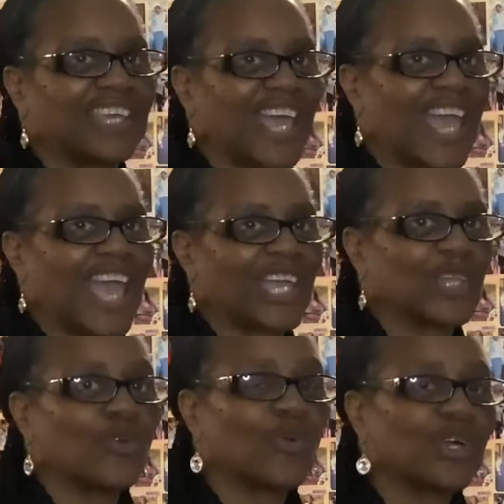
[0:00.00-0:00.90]

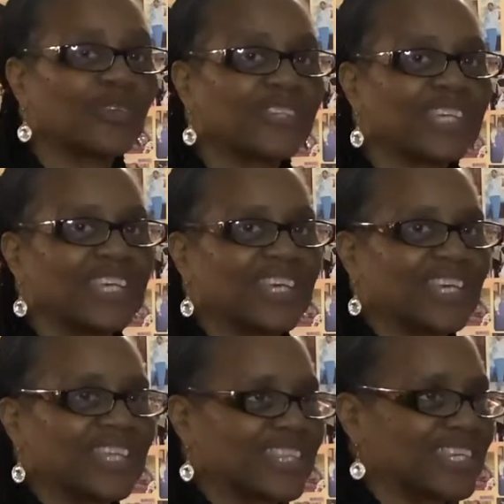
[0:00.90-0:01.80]
AccuQuilt.
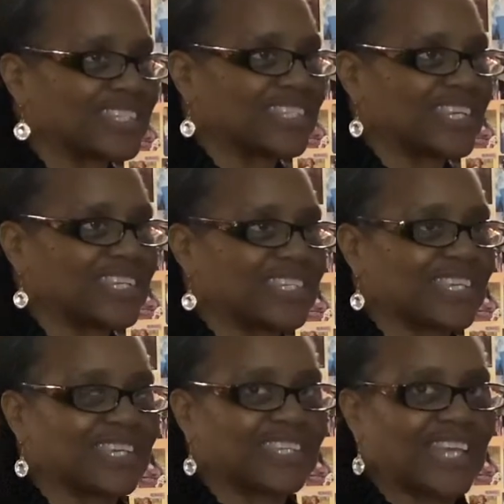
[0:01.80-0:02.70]
This is
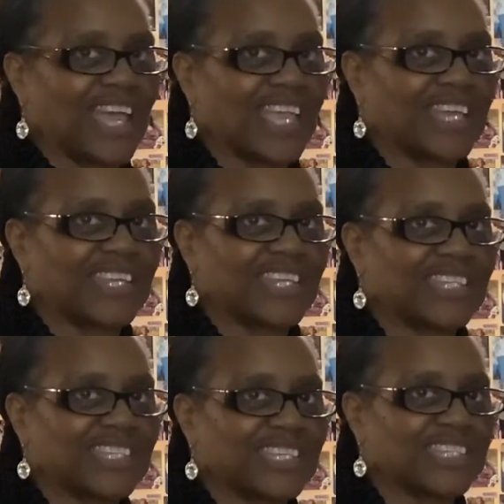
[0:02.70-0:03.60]
a die cutting
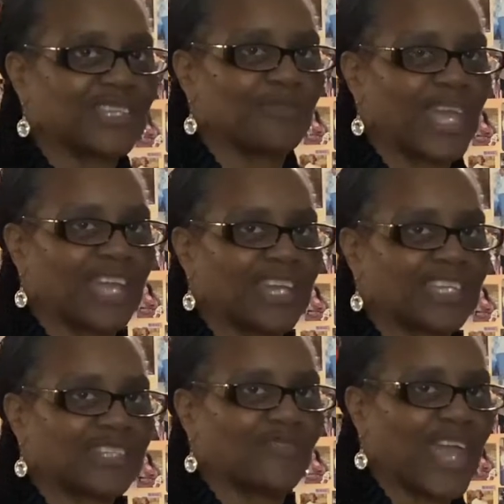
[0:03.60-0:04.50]
system that
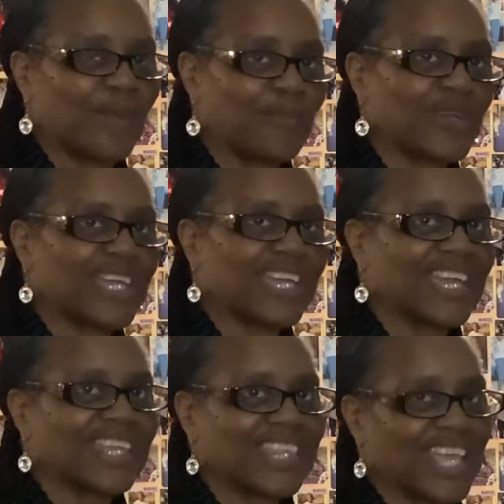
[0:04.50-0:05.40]
cuts fabric.
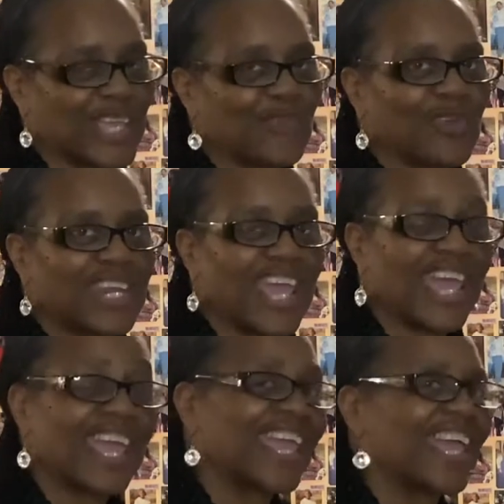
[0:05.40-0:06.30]
Thank you,
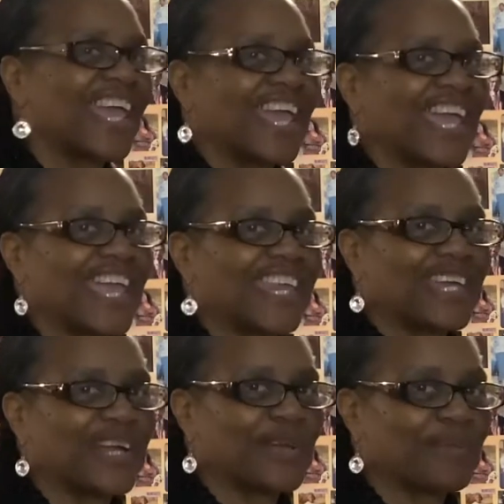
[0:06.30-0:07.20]
Renee. And
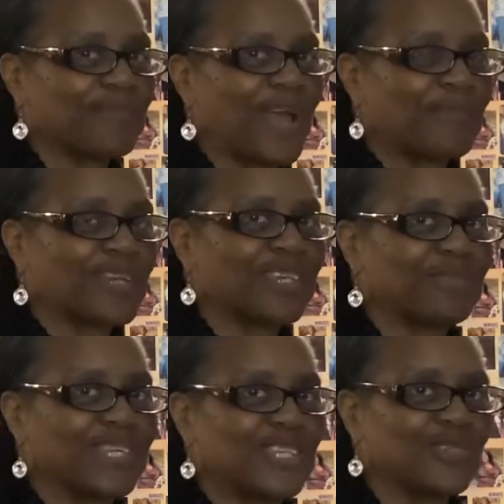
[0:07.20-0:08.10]
I'm going to
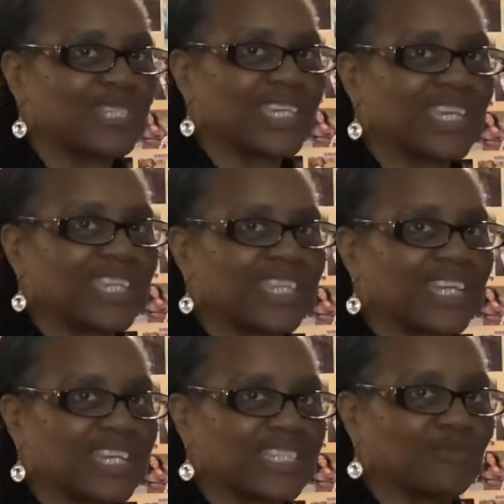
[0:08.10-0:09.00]
be using it to
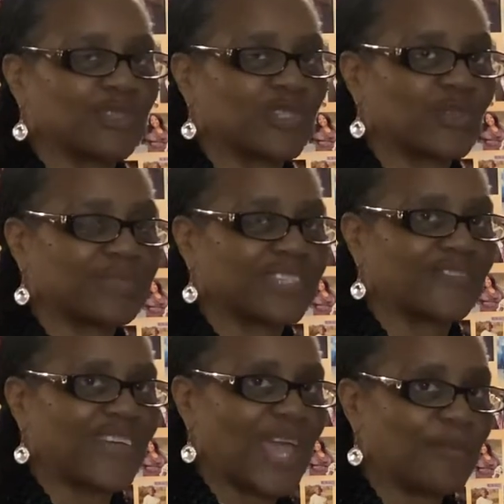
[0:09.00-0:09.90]
cut some strips of
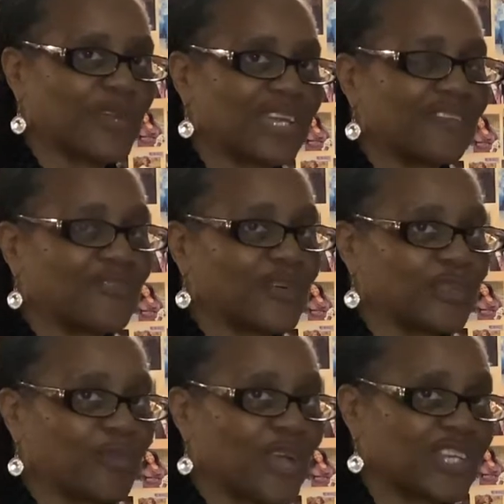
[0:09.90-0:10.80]
fabric for the
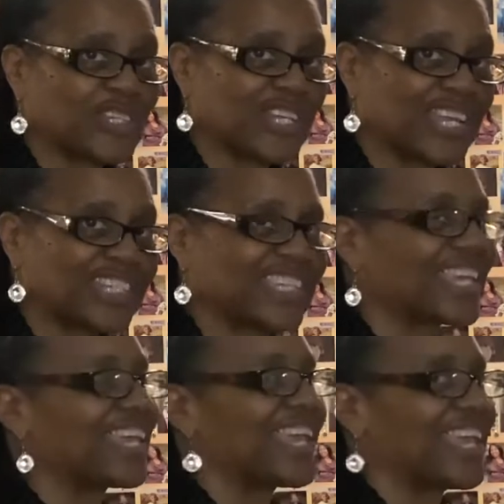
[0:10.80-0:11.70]
project,
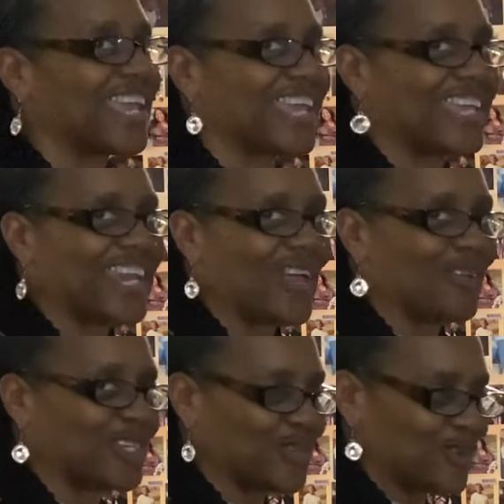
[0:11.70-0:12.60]
and I'll
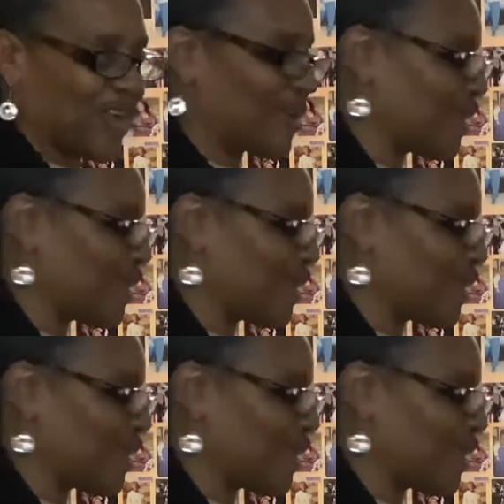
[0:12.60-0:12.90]
show you how I